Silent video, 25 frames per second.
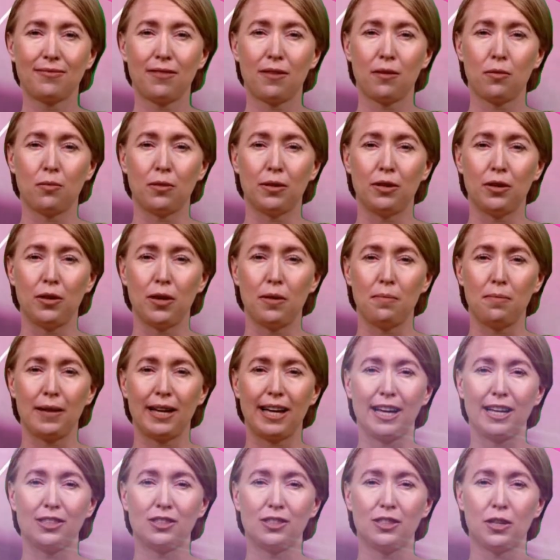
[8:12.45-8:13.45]
We do it
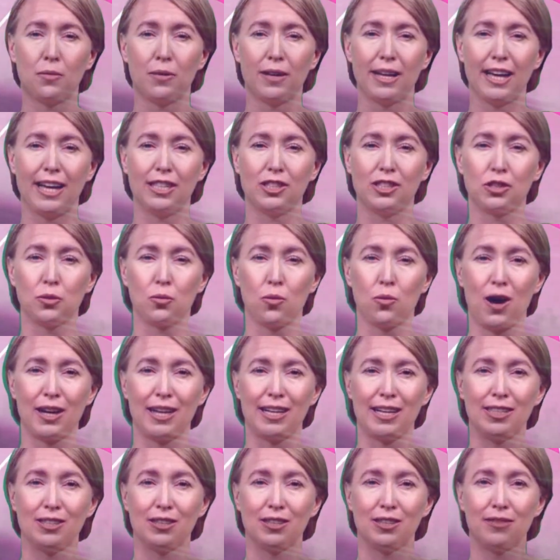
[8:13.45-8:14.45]
because someone has to walk
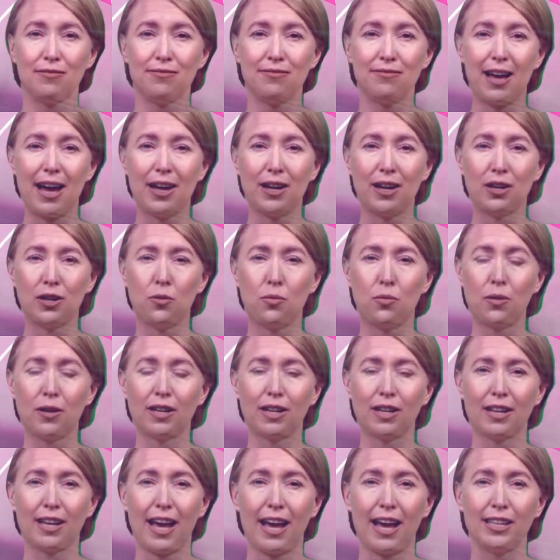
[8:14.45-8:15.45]
into the fire with
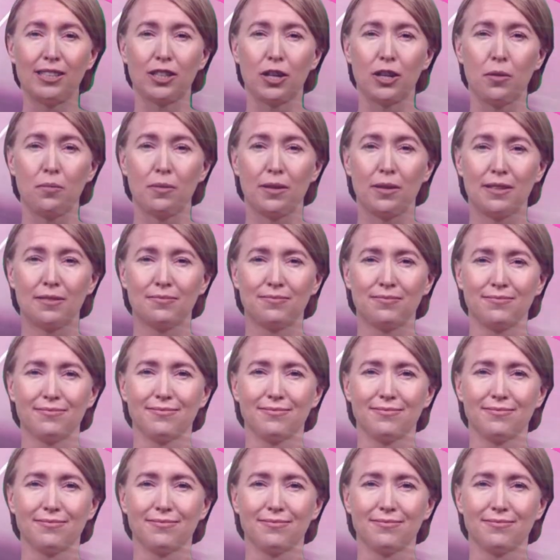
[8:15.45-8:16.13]
their eyes open.